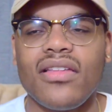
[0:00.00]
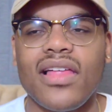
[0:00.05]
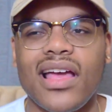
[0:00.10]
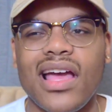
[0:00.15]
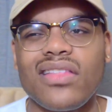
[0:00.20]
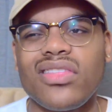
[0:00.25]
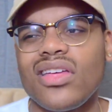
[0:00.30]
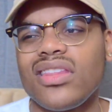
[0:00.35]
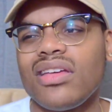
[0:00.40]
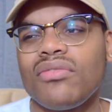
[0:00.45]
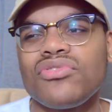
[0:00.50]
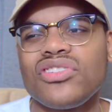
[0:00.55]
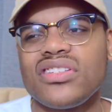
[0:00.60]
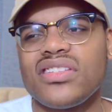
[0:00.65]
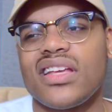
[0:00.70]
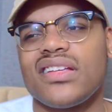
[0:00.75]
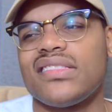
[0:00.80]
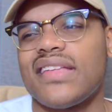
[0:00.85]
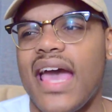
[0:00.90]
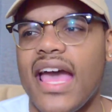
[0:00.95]
Like, I thought they were
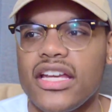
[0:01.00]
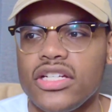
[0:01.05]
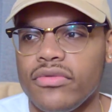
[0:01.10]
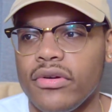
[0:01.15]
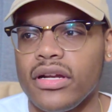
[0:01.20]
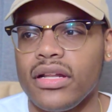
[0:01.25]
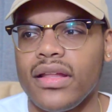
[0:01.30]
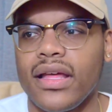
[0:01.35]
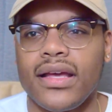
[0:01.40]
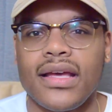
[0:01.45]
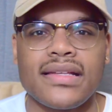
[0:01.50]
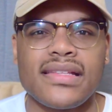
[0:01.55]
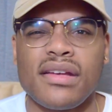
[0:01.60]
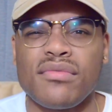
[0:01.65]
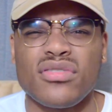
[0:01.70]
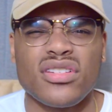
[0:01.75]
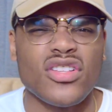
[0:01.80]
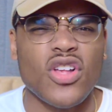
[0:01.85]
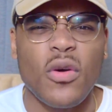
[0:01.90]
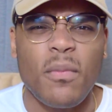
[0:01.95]
just exaggerating, like, because they
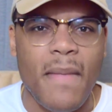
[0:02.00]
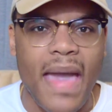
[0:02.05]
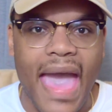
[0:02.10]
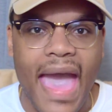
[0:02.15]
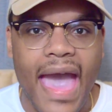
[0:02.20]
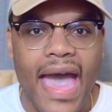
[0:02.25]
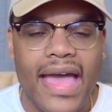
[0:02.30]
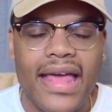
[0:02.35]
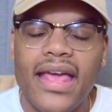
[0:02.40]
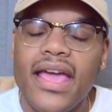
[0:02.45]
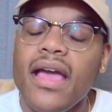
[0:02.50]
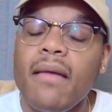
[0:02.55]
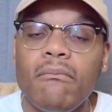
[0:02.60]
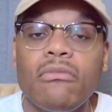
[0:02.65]
were so mad.